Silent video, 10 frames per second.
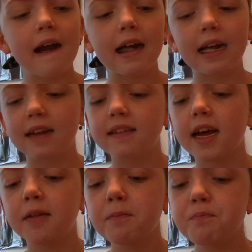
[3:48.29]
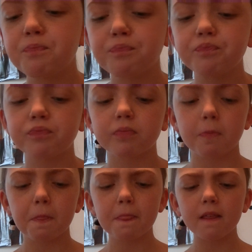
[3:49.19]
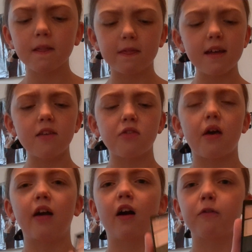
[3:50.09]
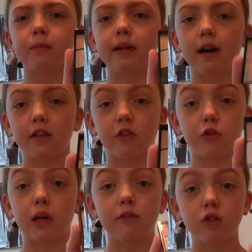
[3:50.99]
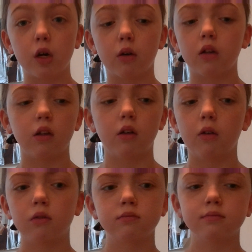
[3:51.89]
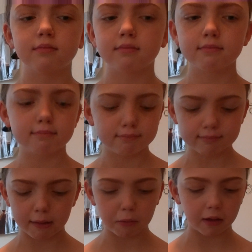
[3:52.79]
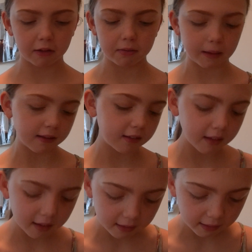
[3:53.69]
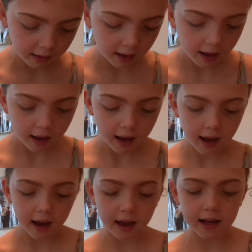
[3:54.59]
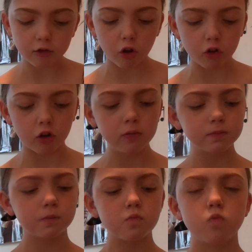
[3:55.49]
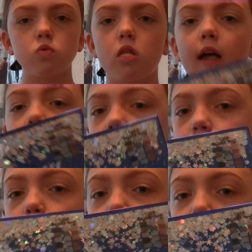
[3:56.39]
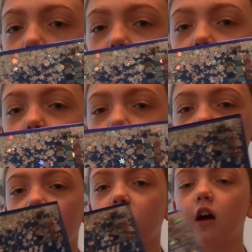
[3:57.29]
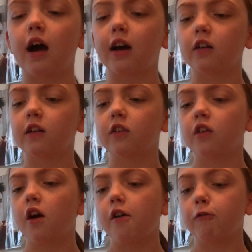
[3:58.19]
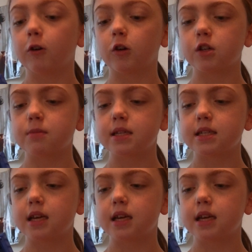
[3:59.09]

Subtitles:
And then this I got from my cousin, so I have no clue what expense it is. And also, I like using this a lot. I got this for Christmas,